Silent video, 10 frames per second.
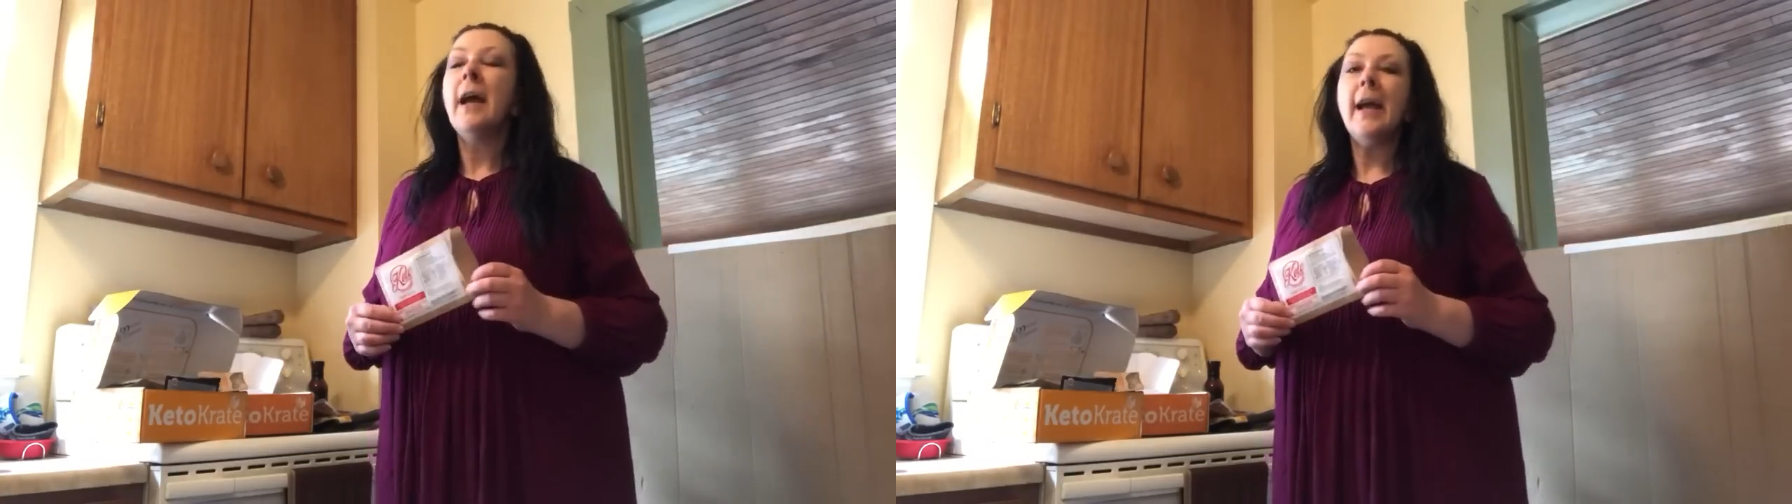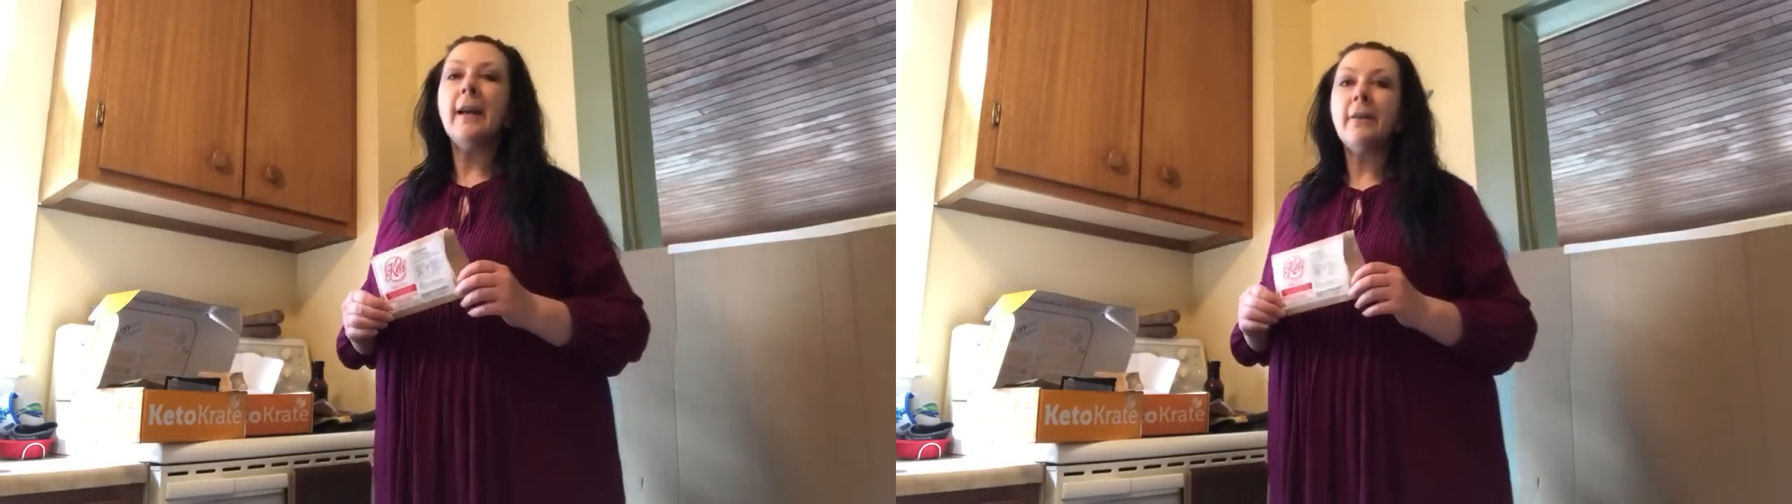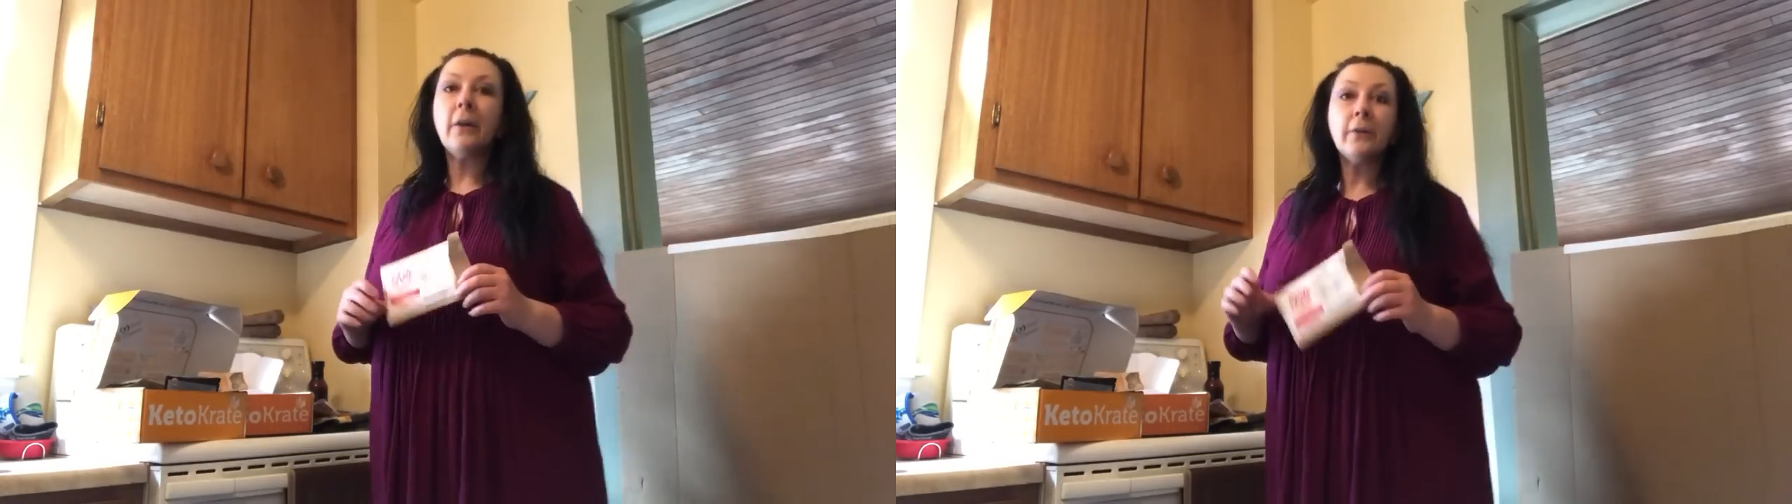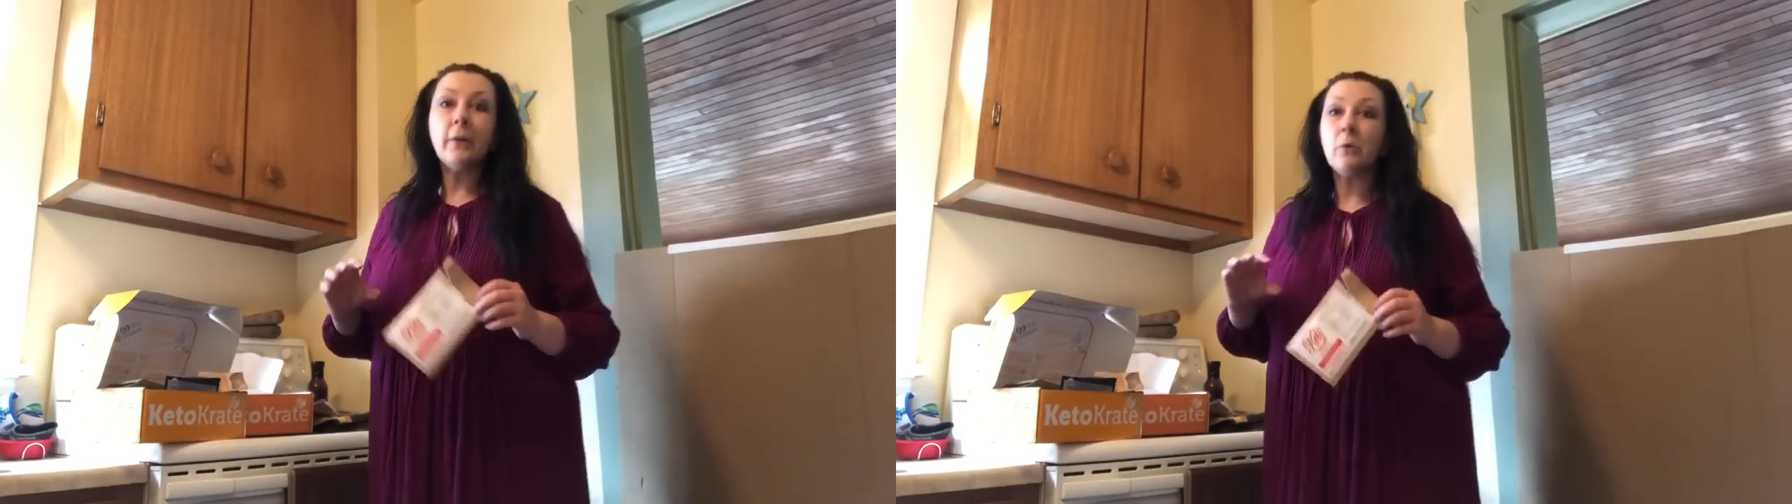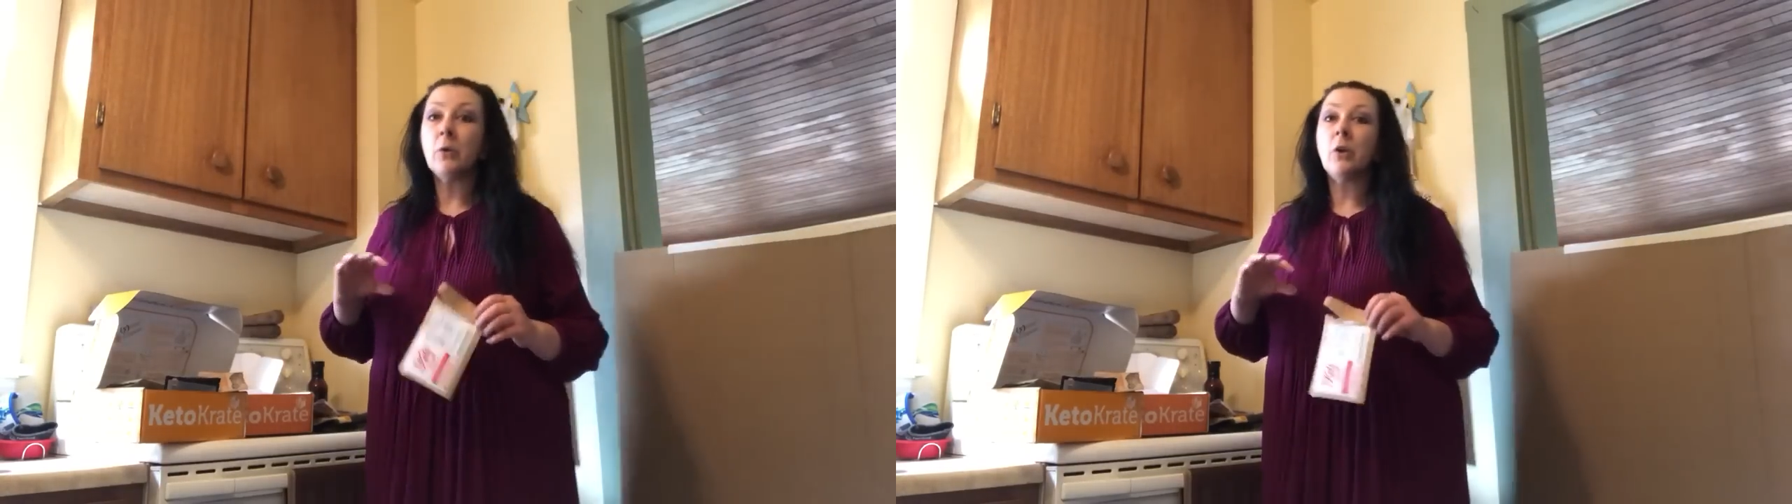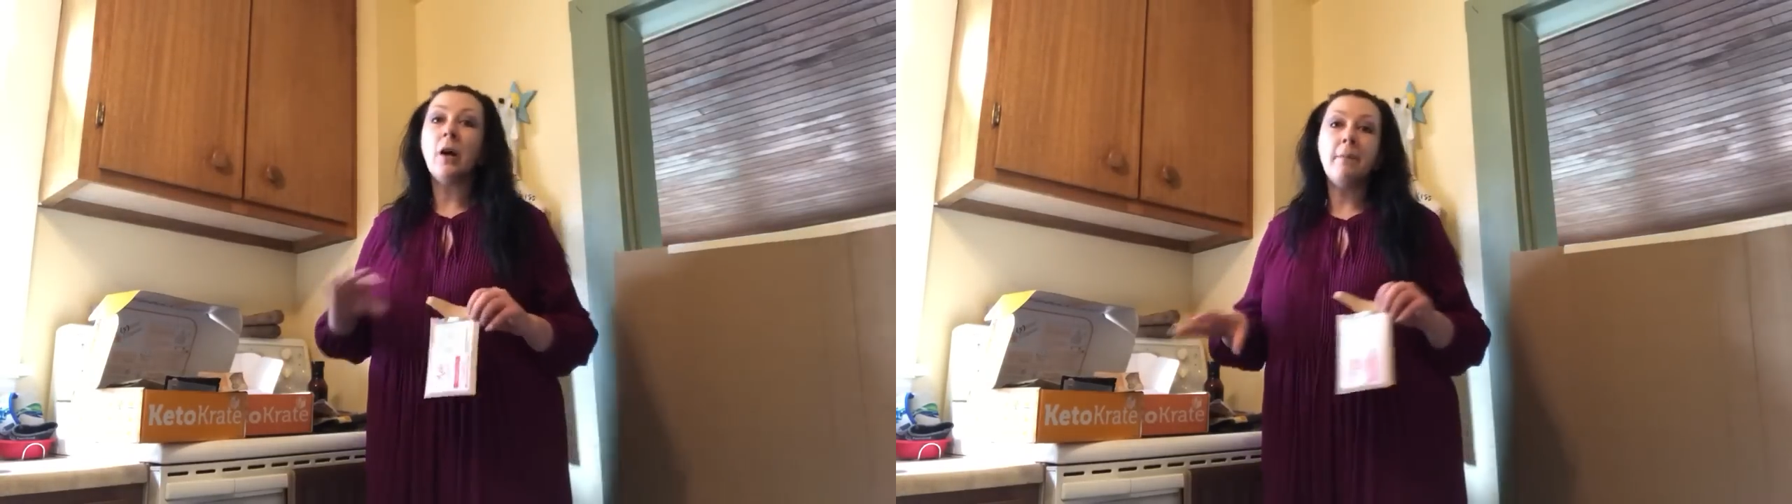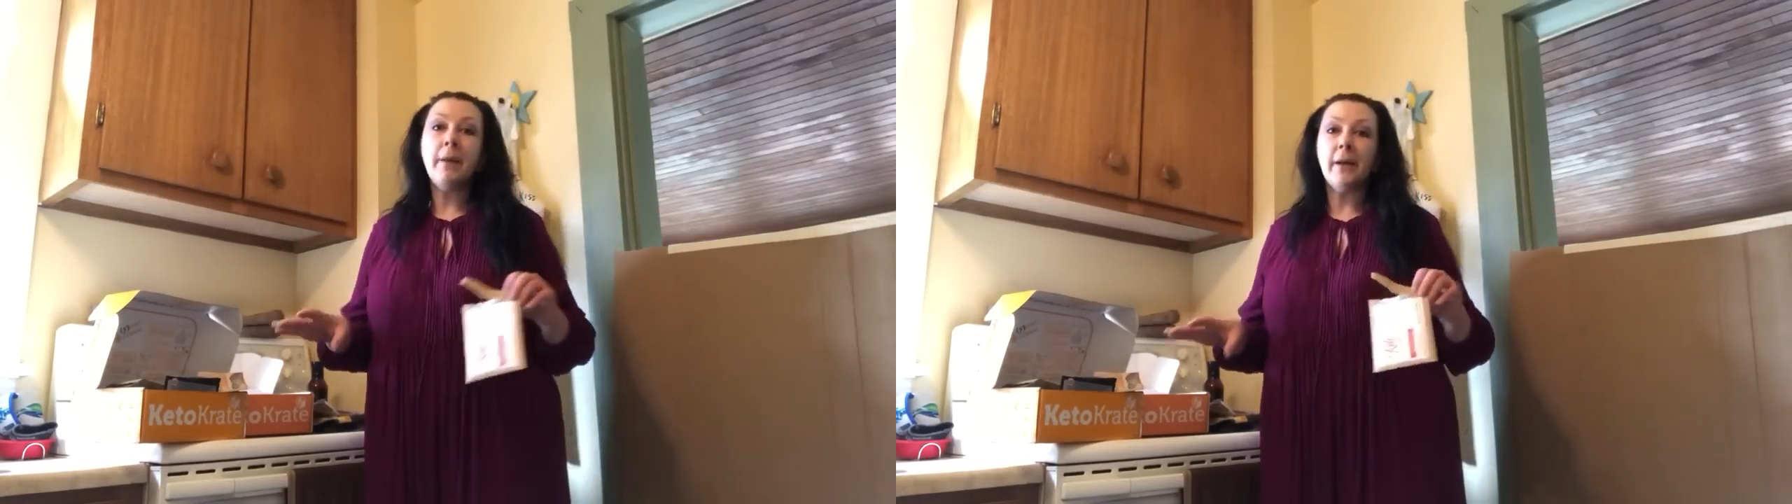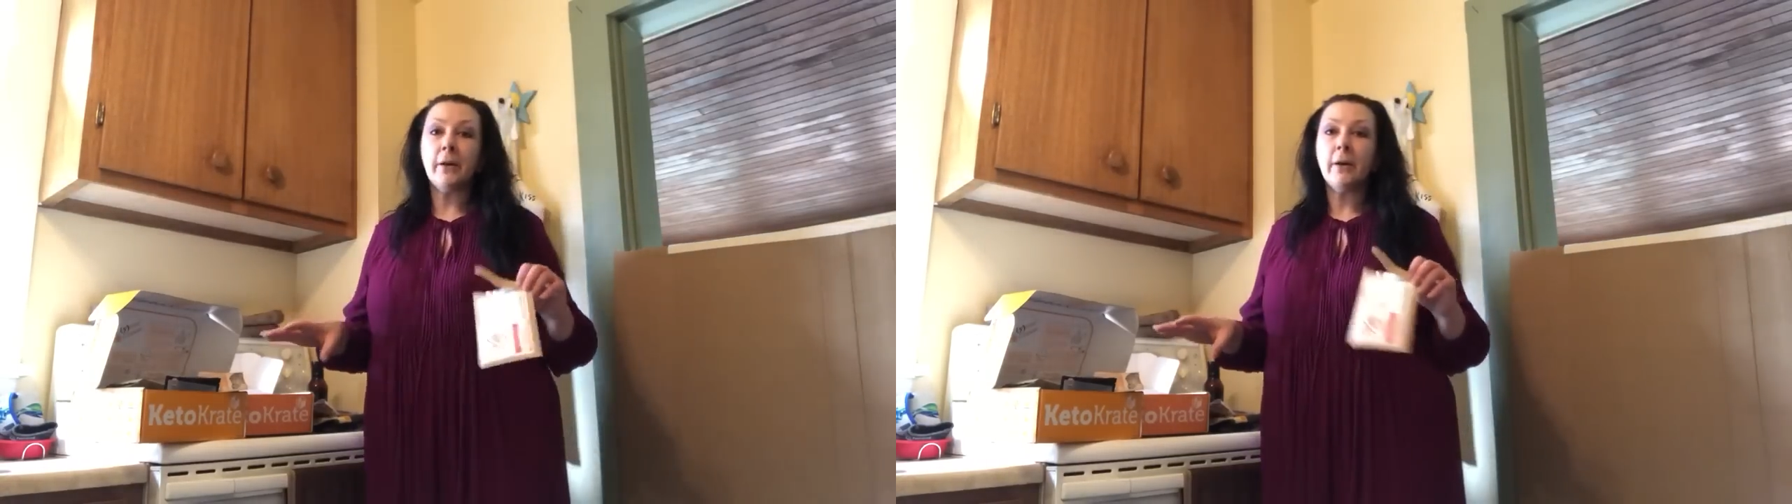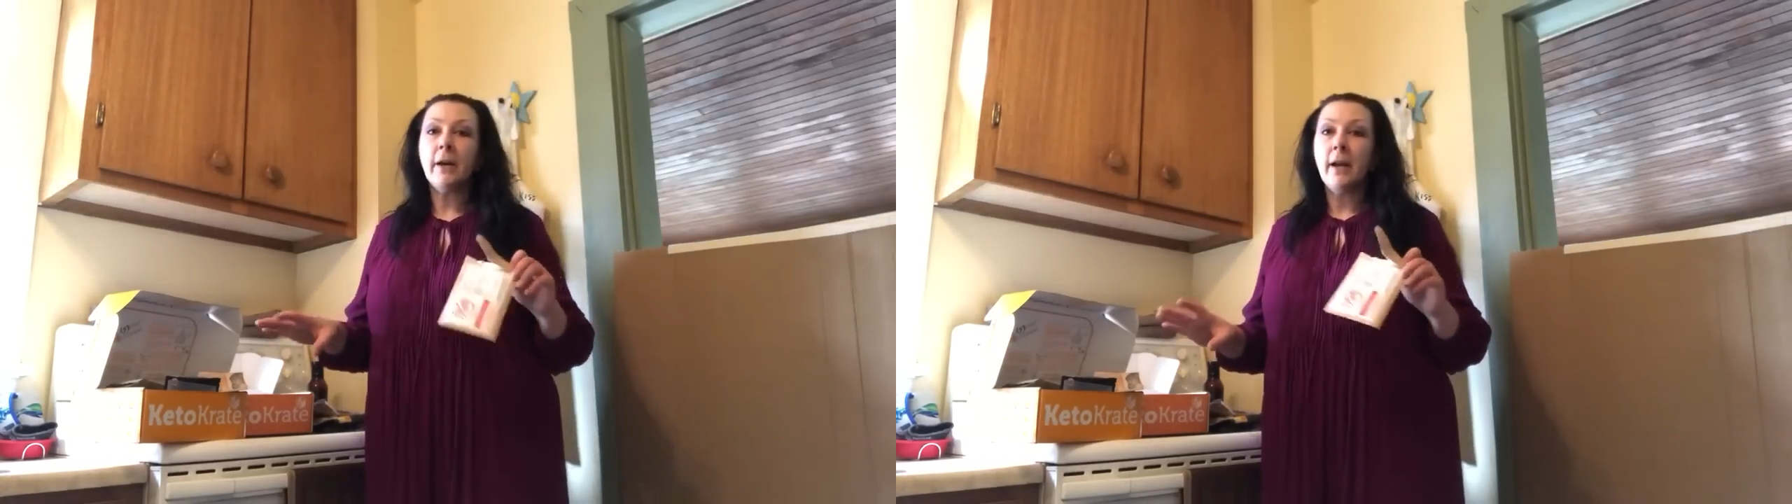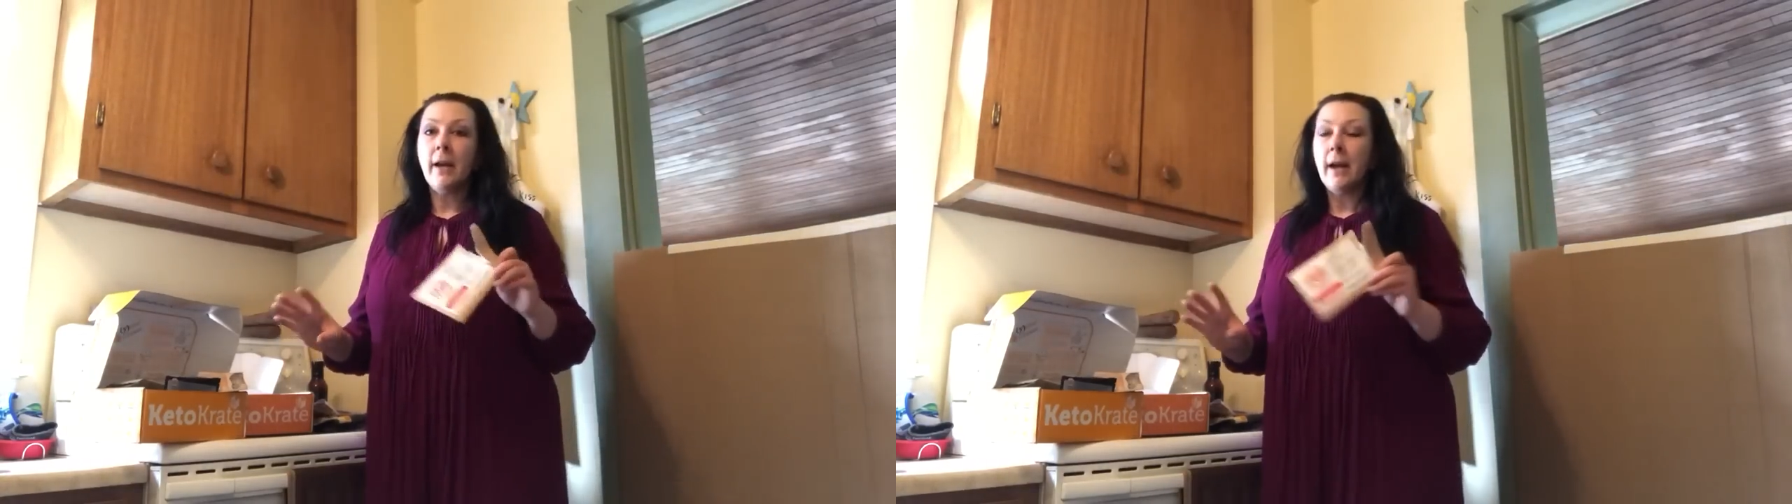and I thought they were a lot better